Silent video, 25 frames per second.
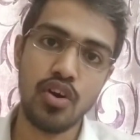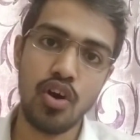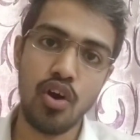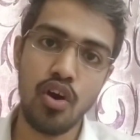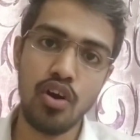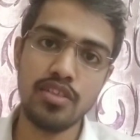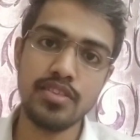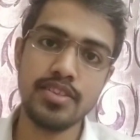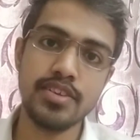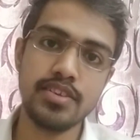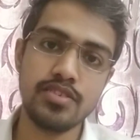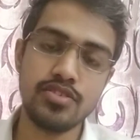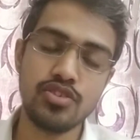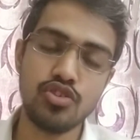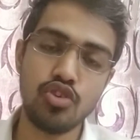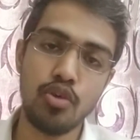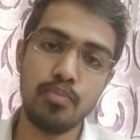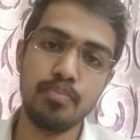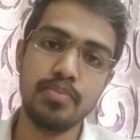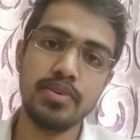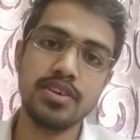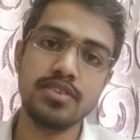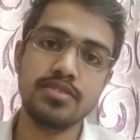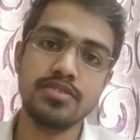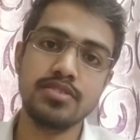all these
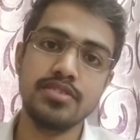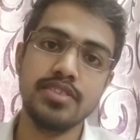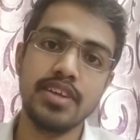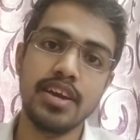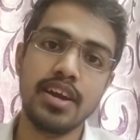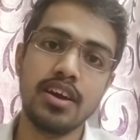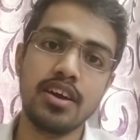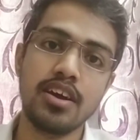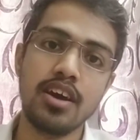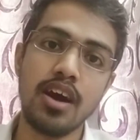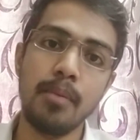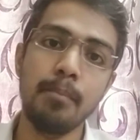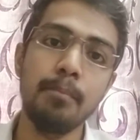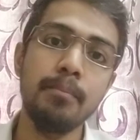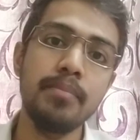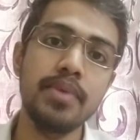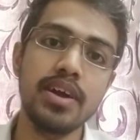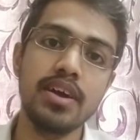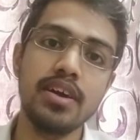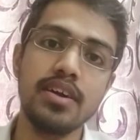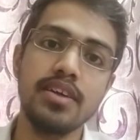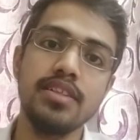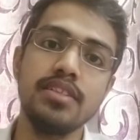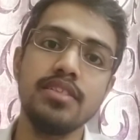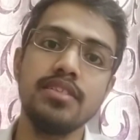topics, they
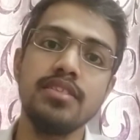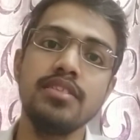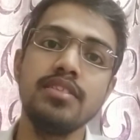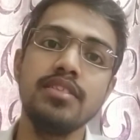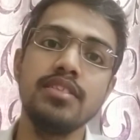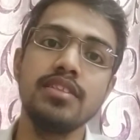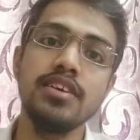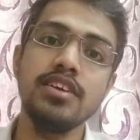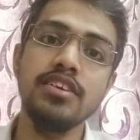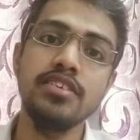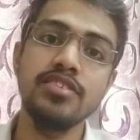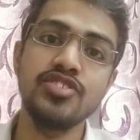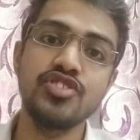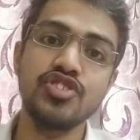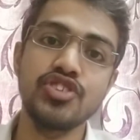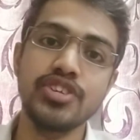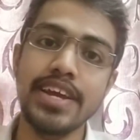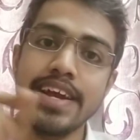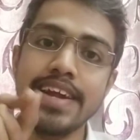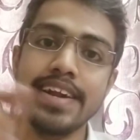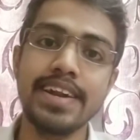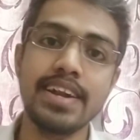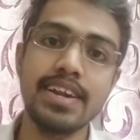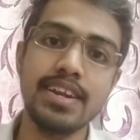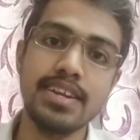come in the
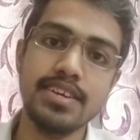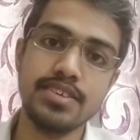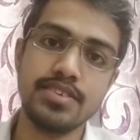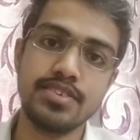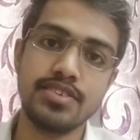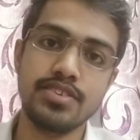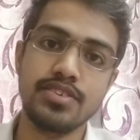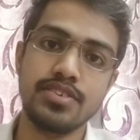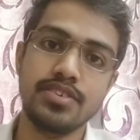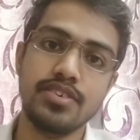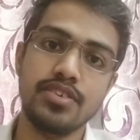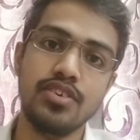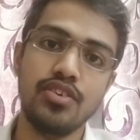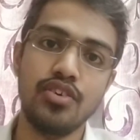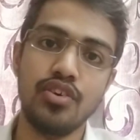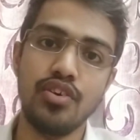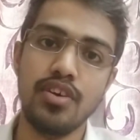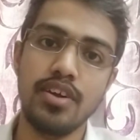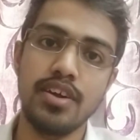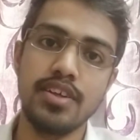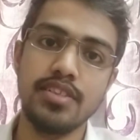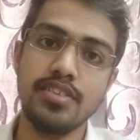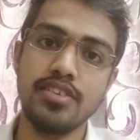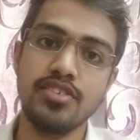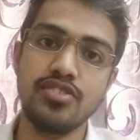state list
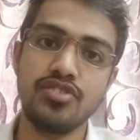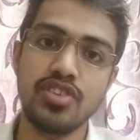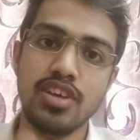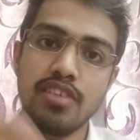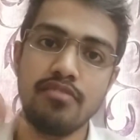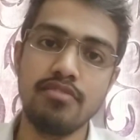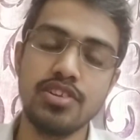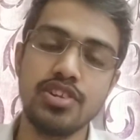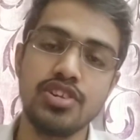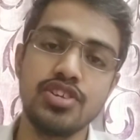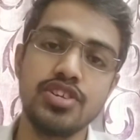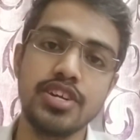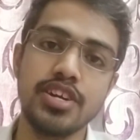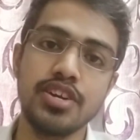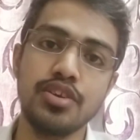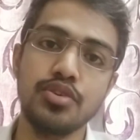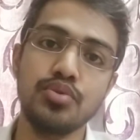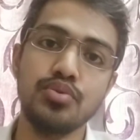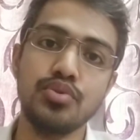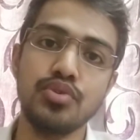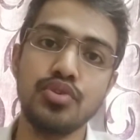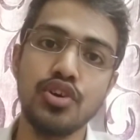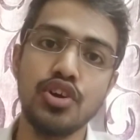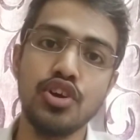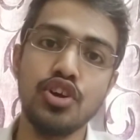in this 7th
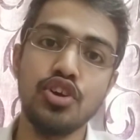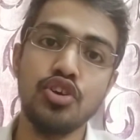schedule.